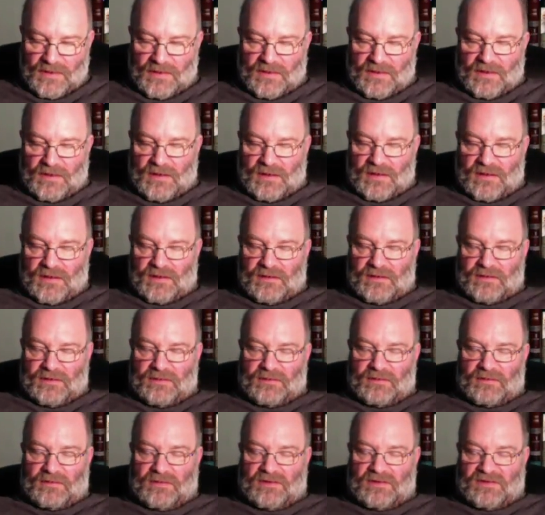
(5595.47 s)

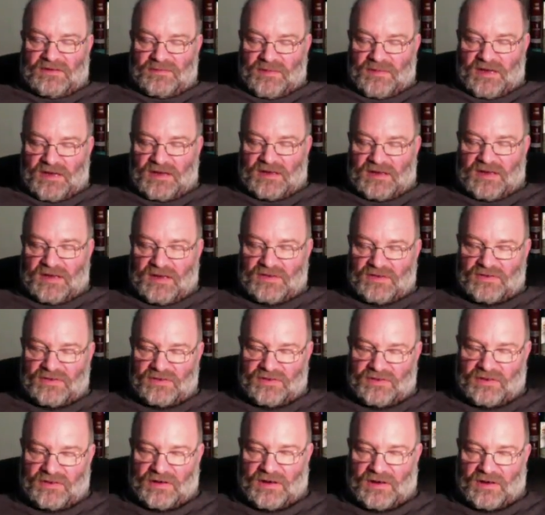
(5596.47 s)
And this
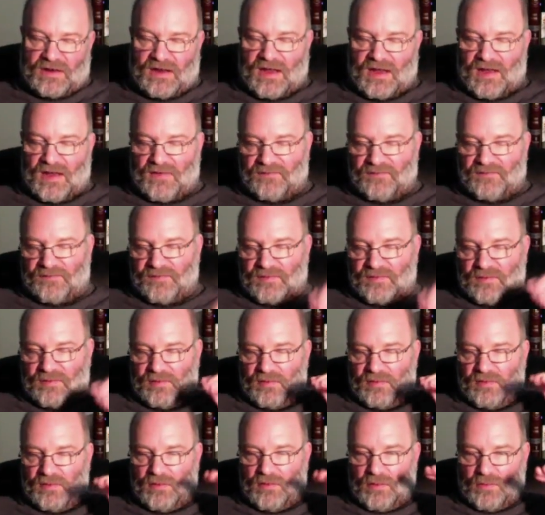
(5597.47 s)
medication that I have
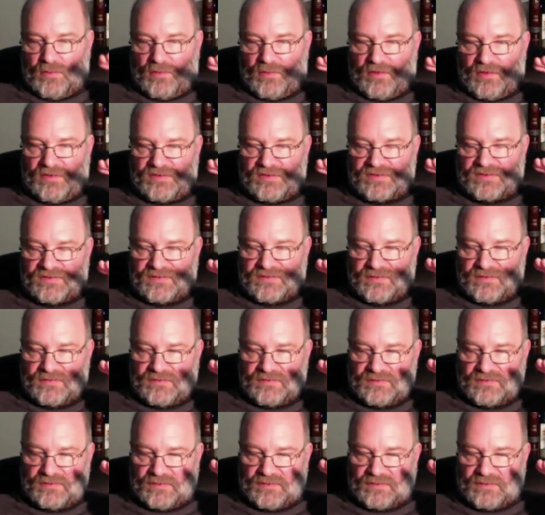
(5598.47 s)
lowers
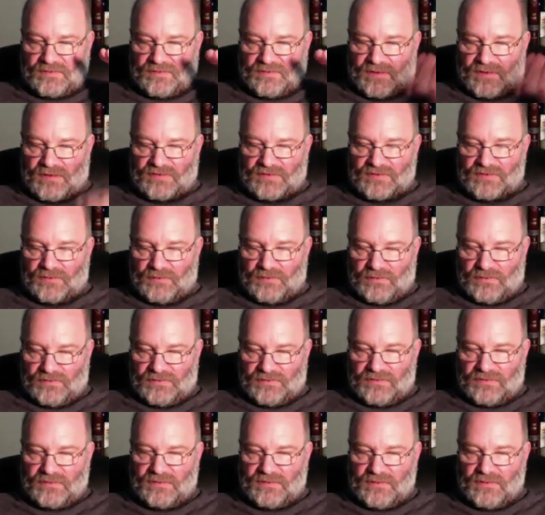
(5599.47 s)
the threshold
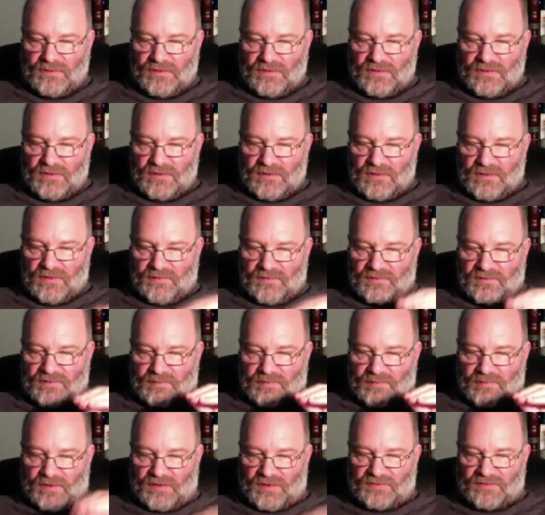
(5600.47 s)
of the
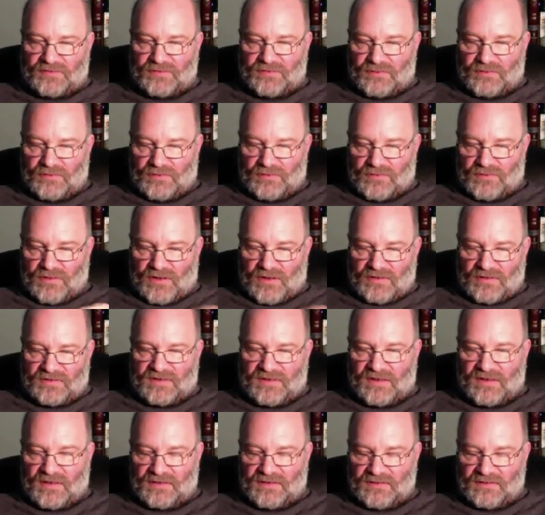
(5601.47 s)
blood sugar
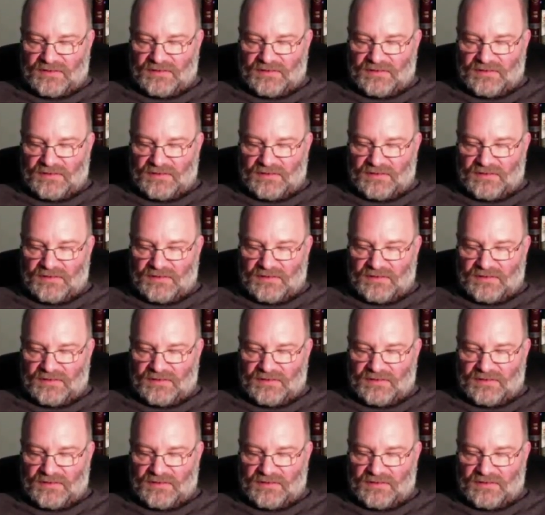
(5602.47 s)
content